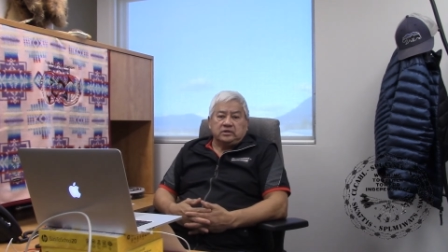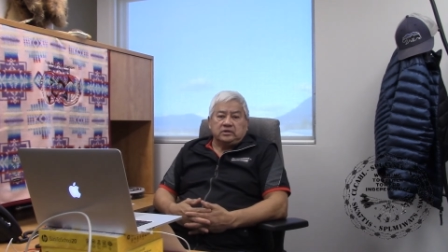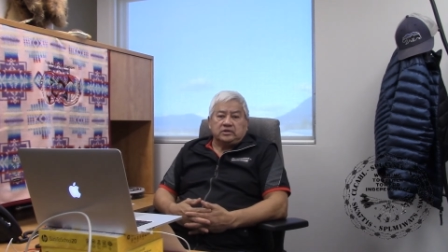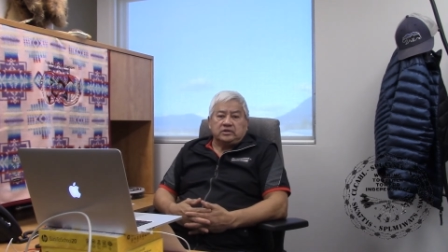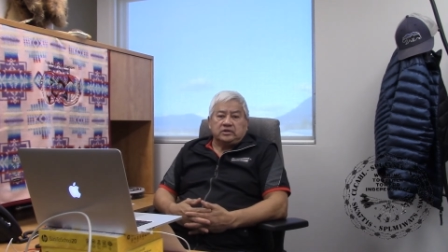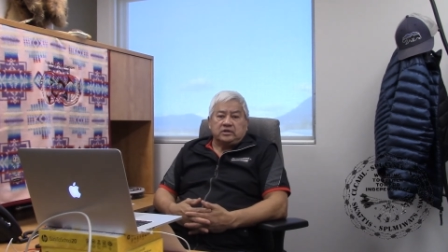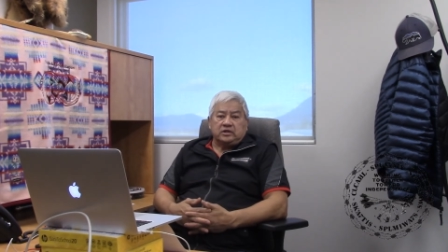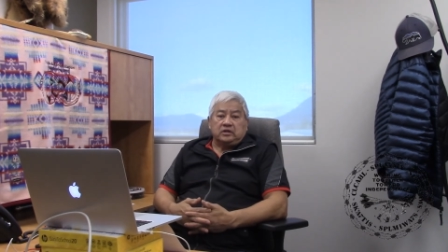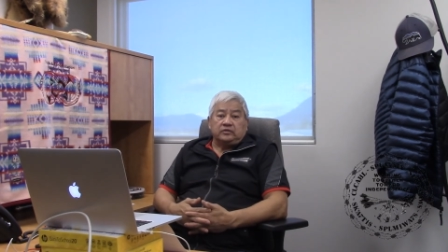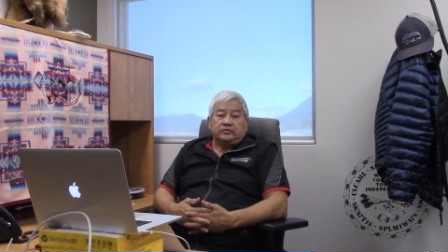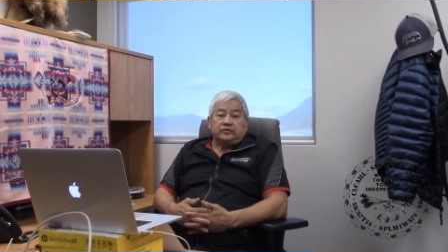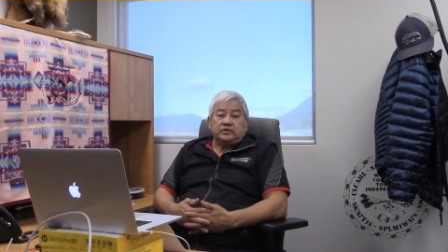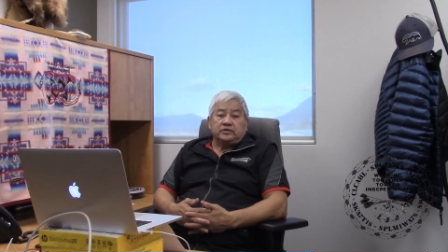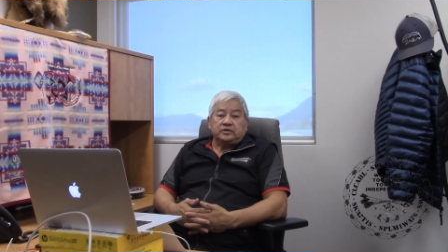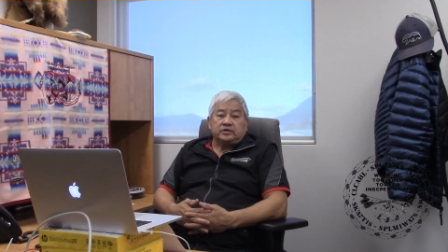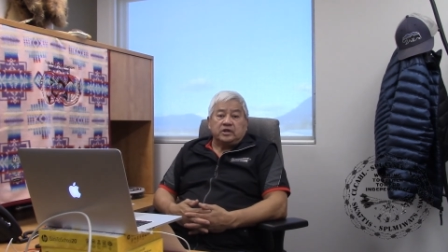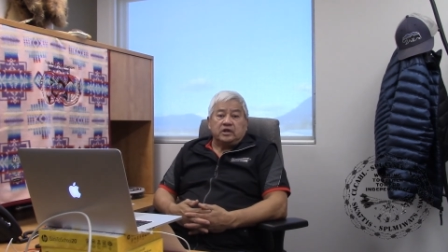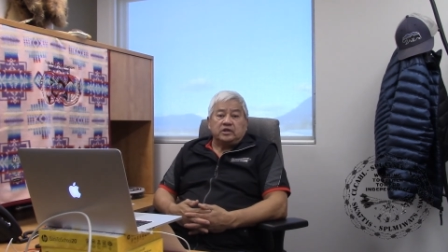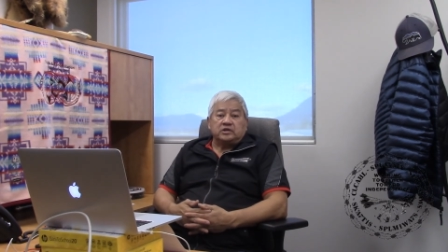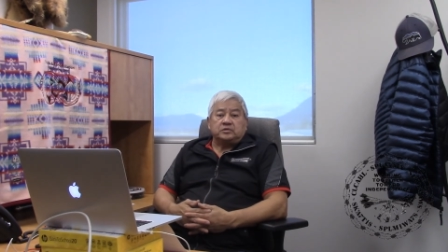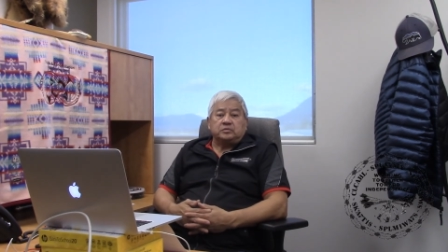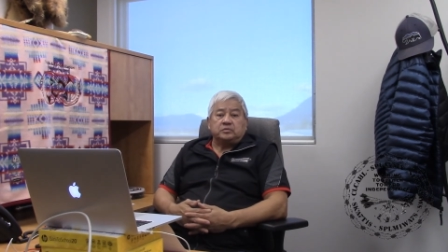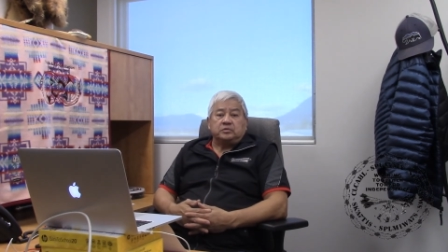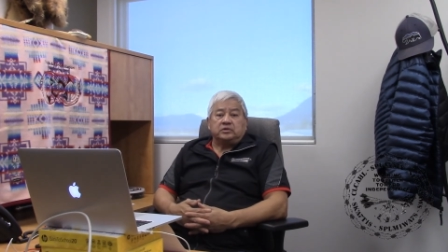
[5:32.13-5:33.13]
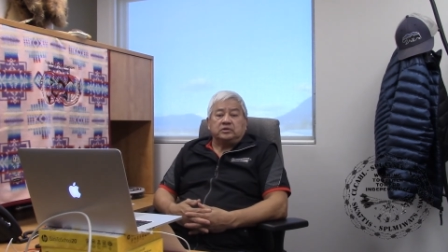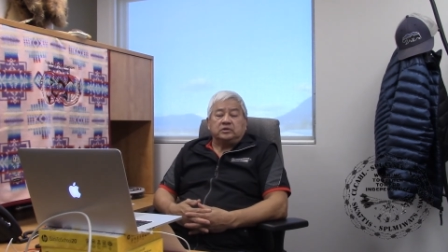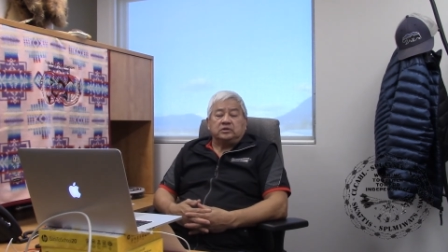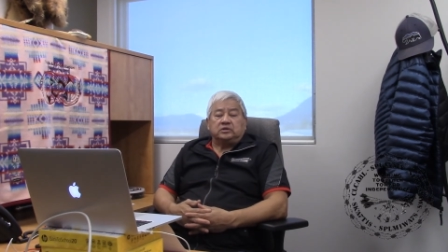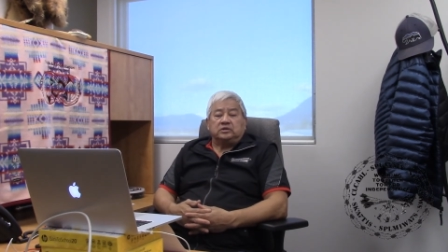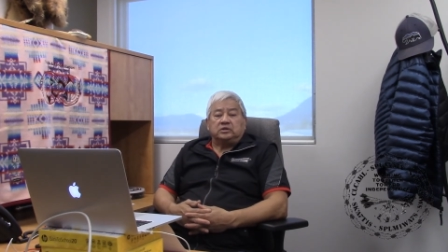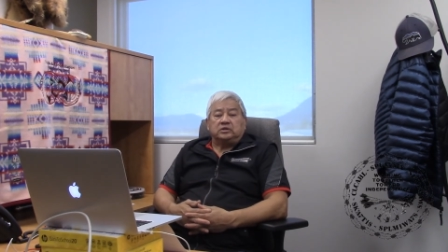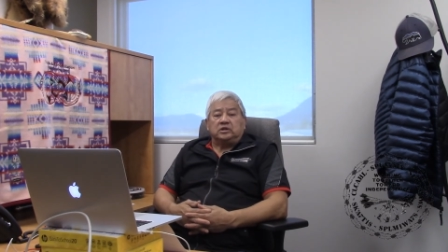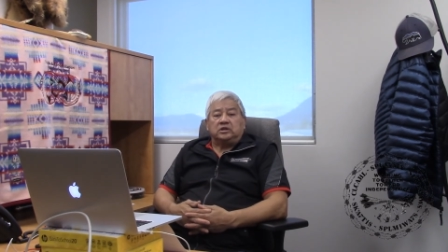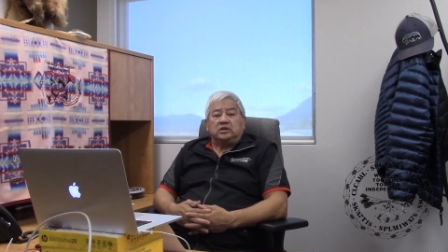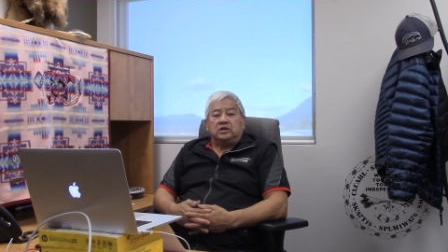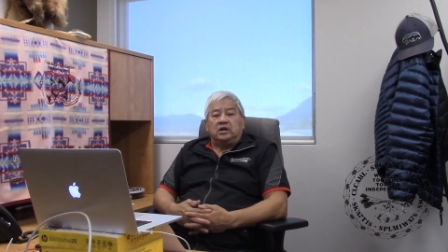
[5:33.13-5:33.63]
or self-assessment that
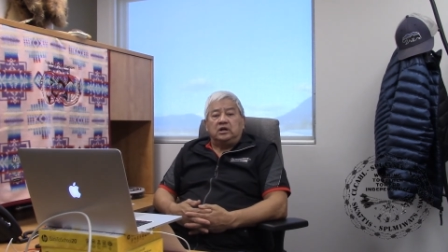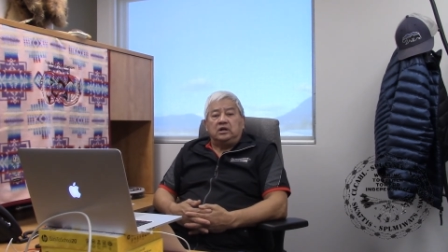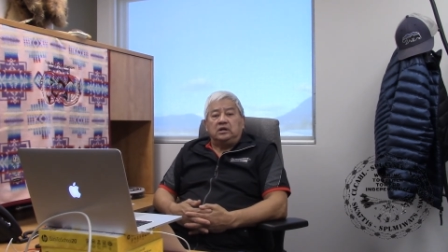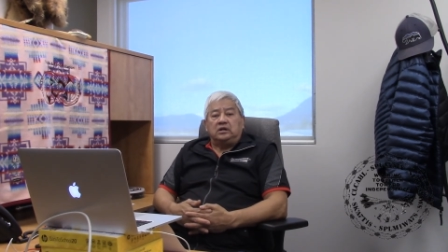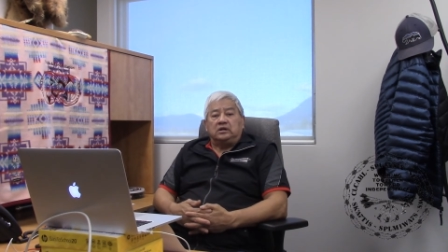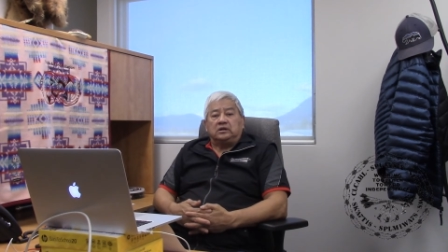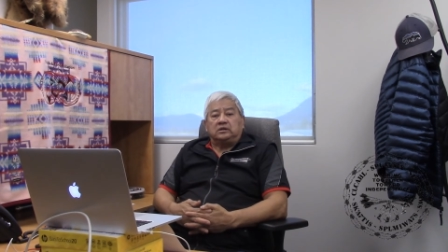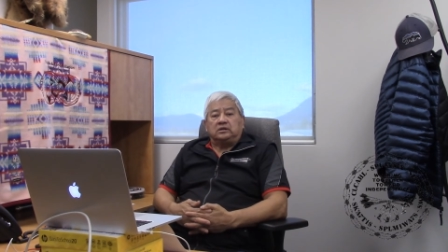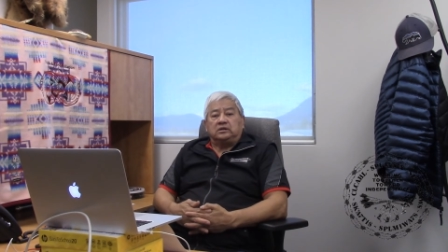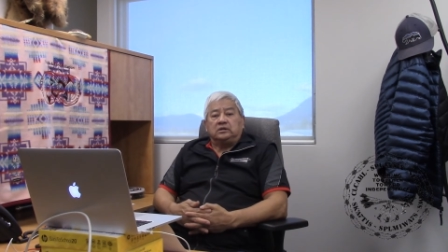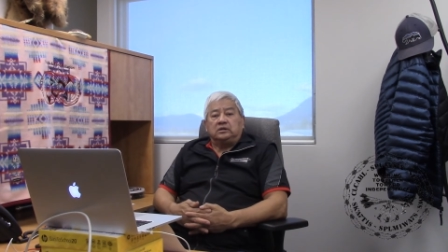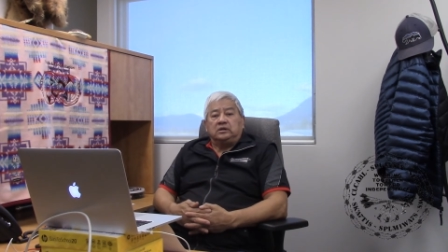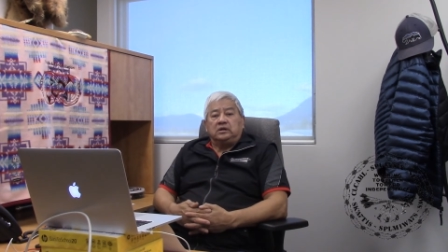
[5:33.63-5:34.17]
they call it,